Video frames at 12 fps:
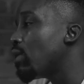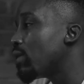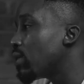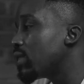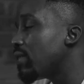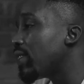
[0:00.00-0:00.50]

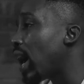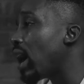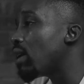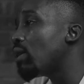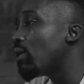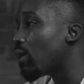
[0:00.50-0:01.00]
conclusive
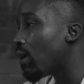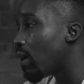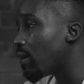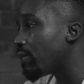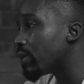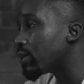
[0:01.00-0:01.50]
outlook
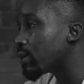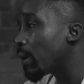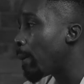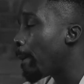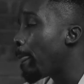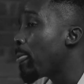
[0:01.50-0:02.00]
of it,
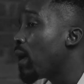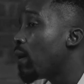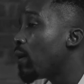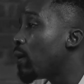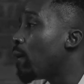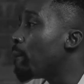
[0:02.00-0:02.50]

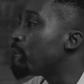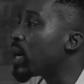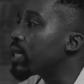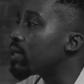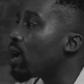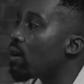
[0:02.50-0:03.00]

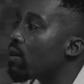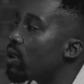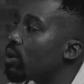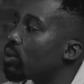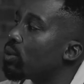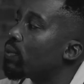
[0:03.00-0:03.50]
But I
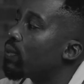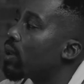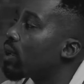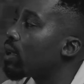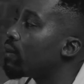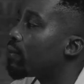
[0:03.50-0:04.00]
really do
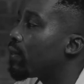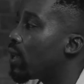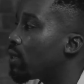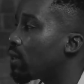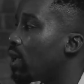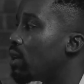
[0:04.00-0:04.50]
think if
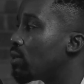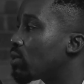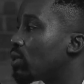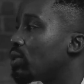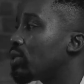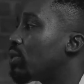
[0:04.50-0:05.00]
there's any
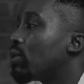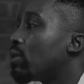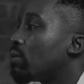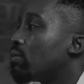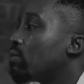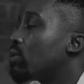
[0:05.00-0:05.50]
solution
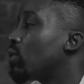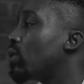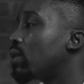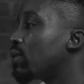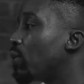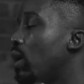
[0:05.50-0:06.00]
to
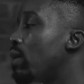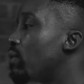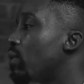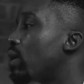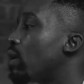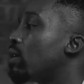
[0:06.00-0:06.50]
it, is for everyone